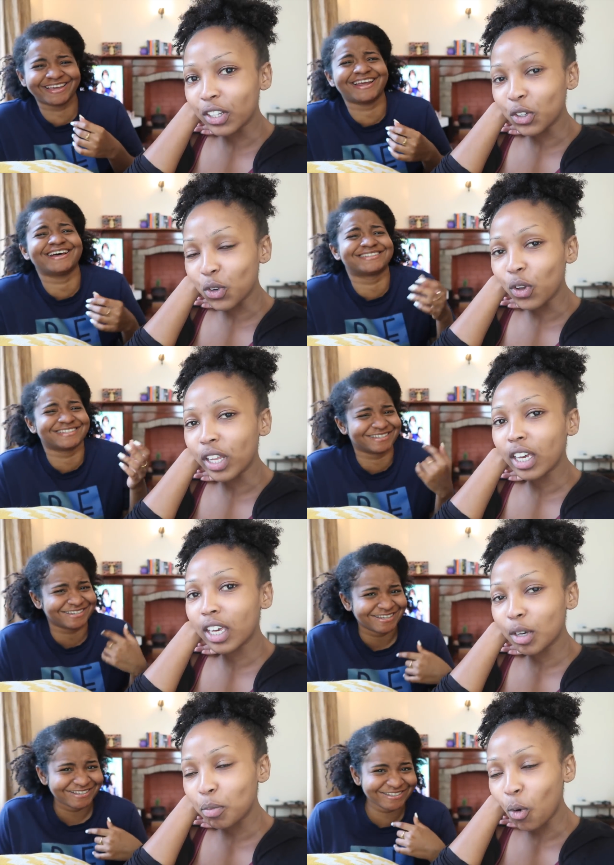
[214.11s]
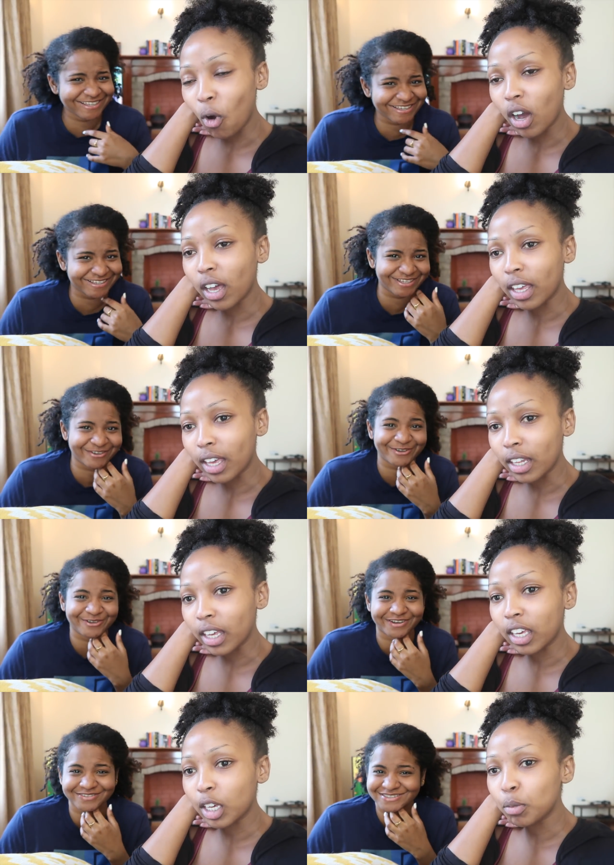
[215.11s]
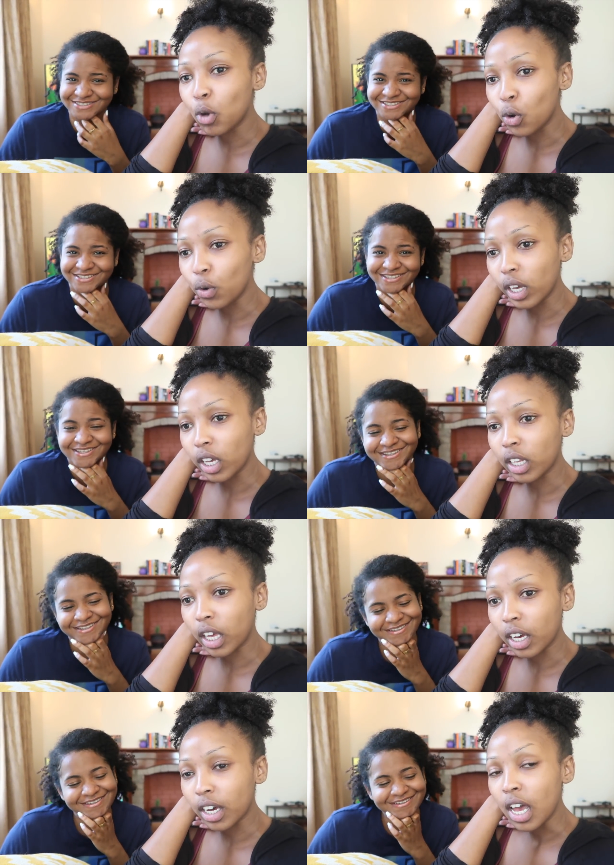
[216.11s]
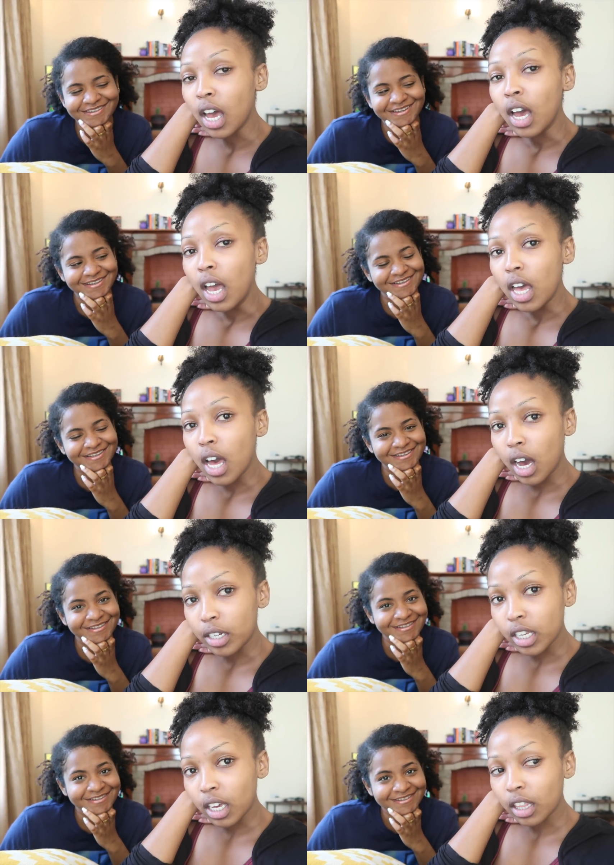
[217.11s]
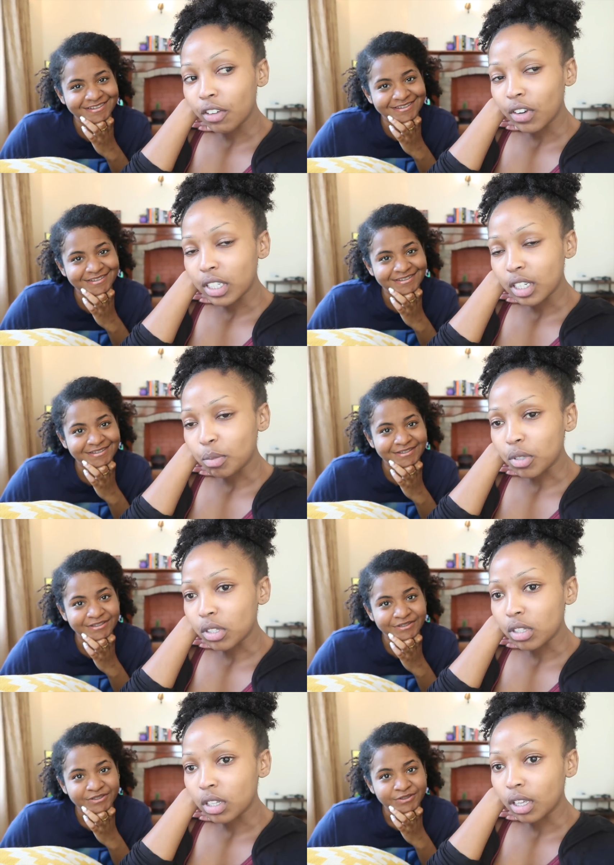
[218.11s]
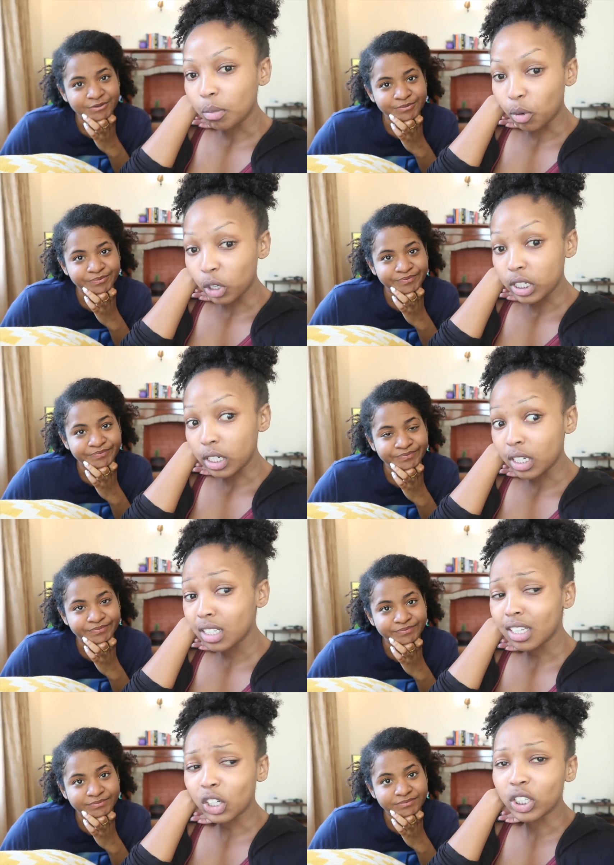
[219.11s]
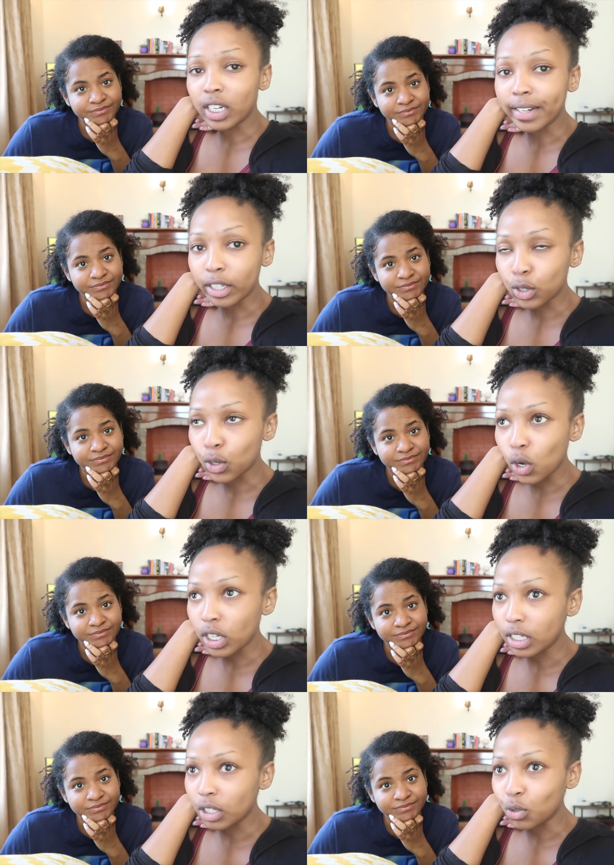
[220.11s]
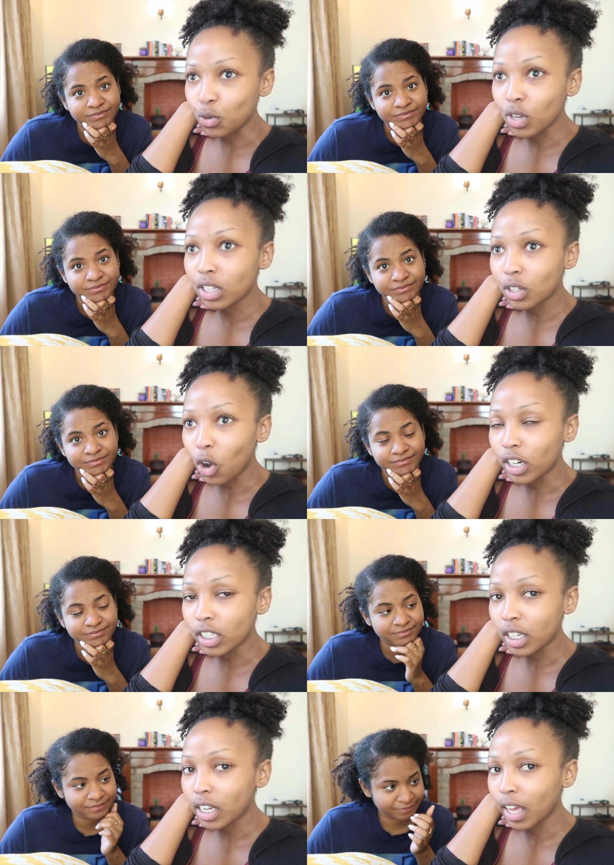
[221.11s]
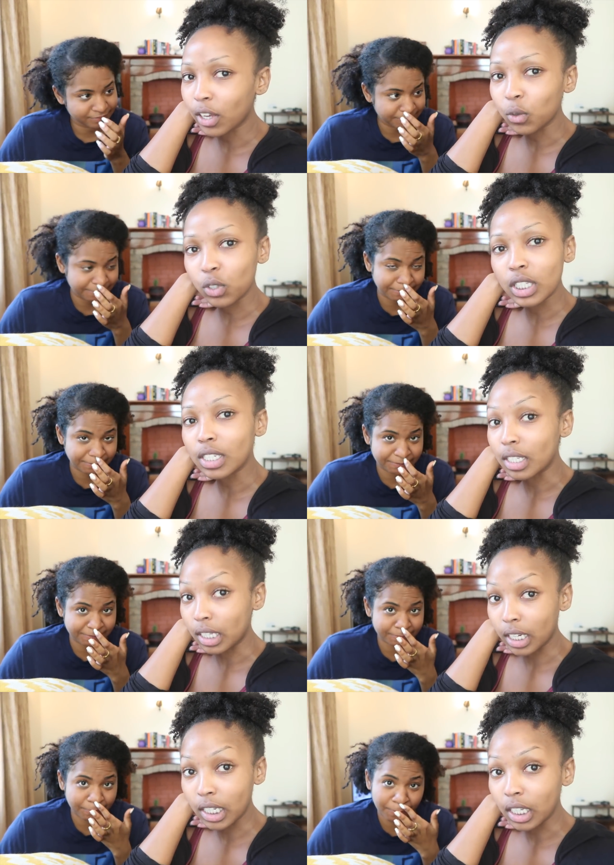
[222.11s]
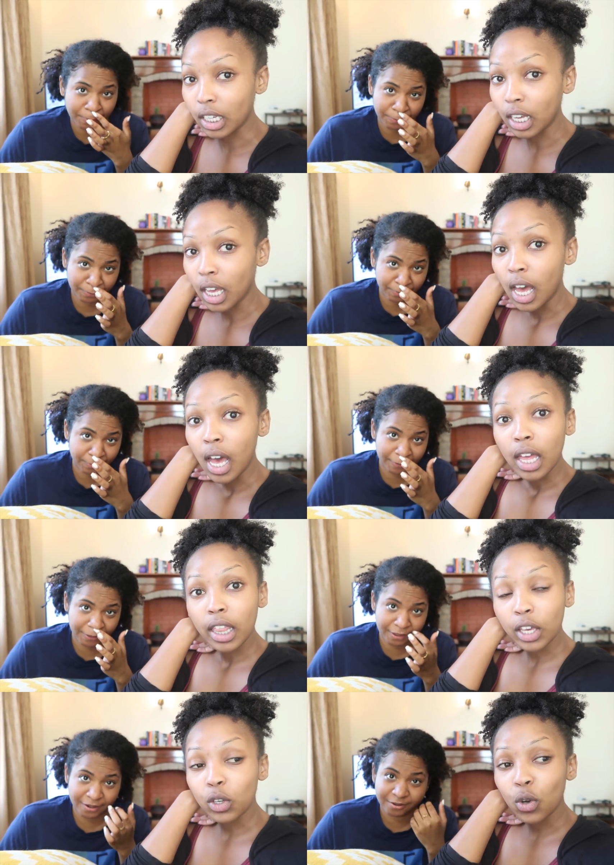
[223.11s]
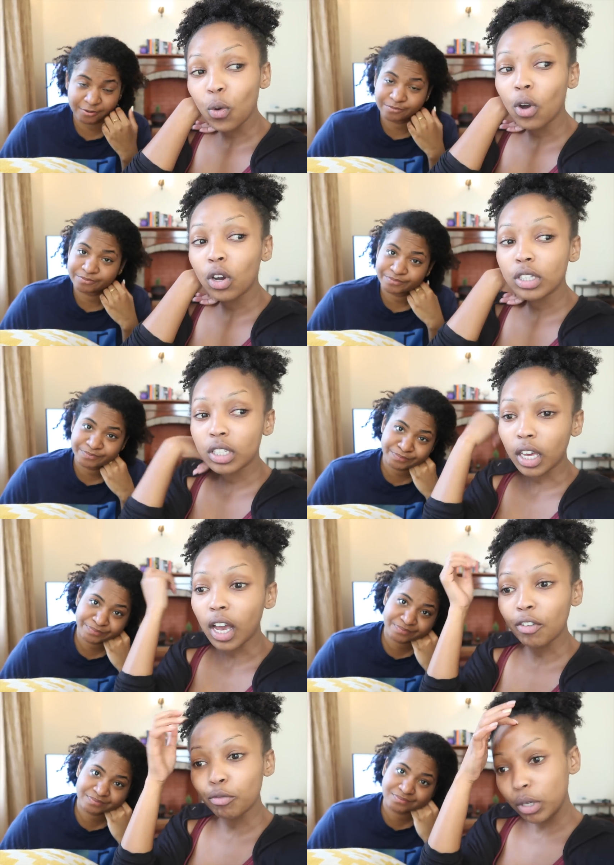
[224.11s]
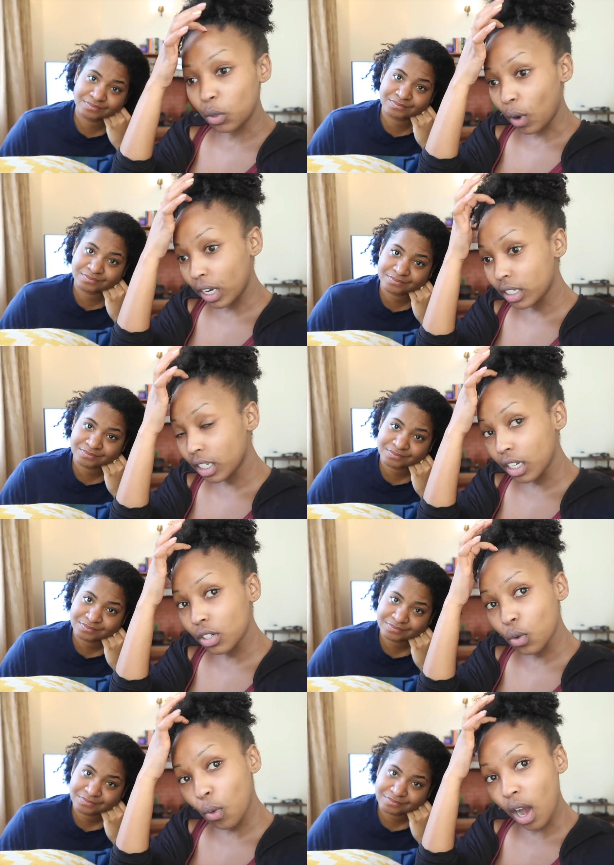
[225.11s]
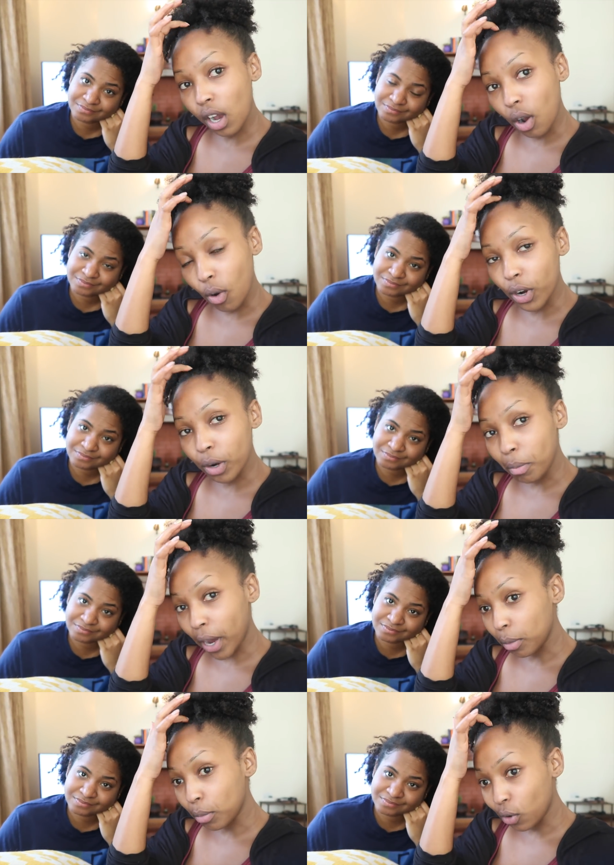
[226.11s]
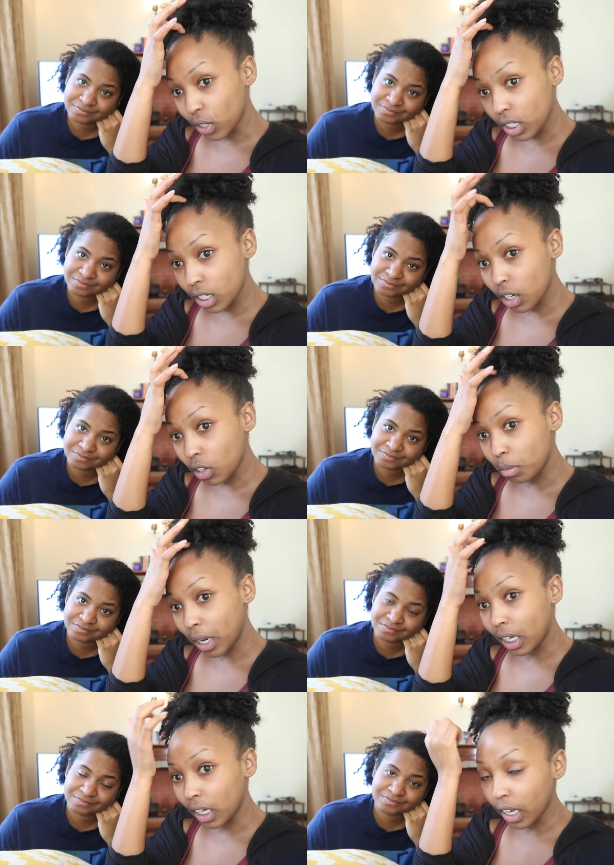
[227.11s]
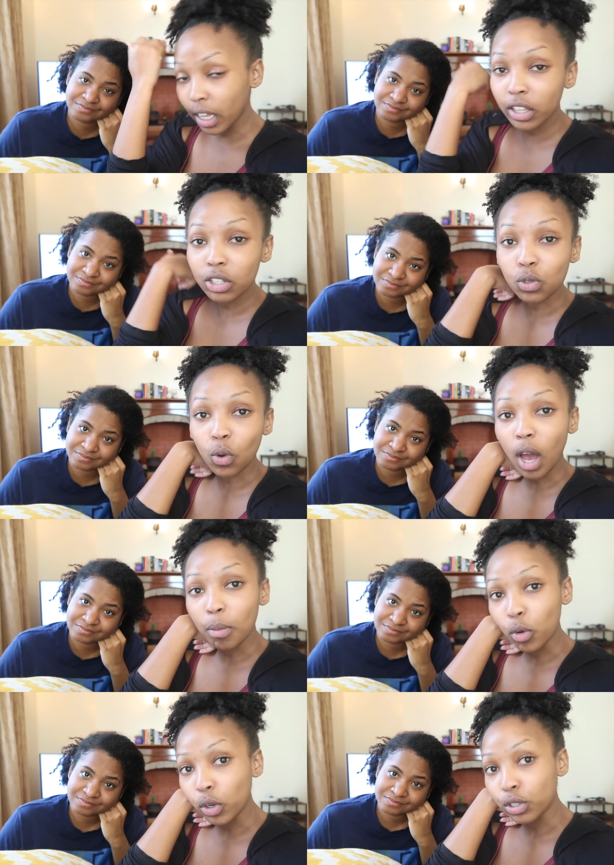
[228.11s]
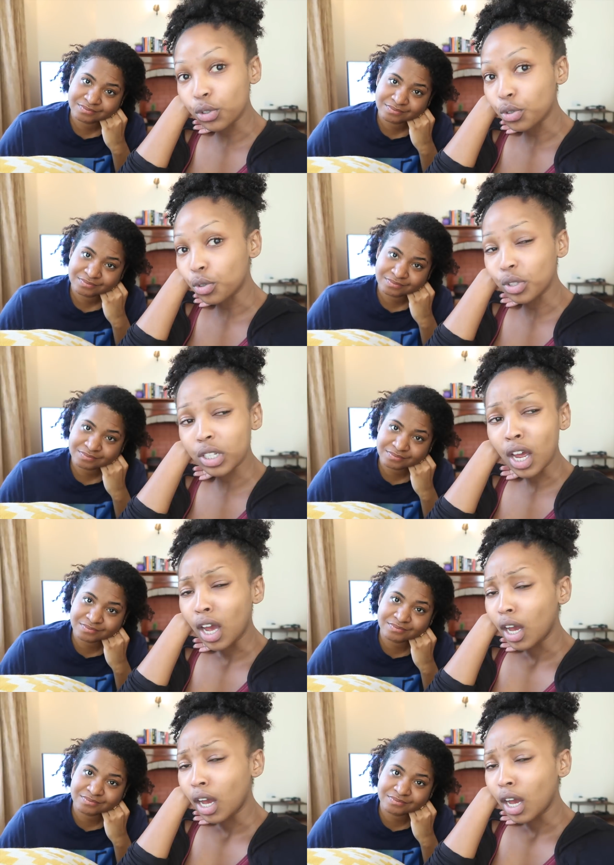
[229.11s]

Speaker 1: you know, like keep walking like keep going like uh, taking the first step is important and it's actually so easy to do it's honestly like you just deciding yeah. like you know what like i've been wanting to work on my body on my health so i'm going to do it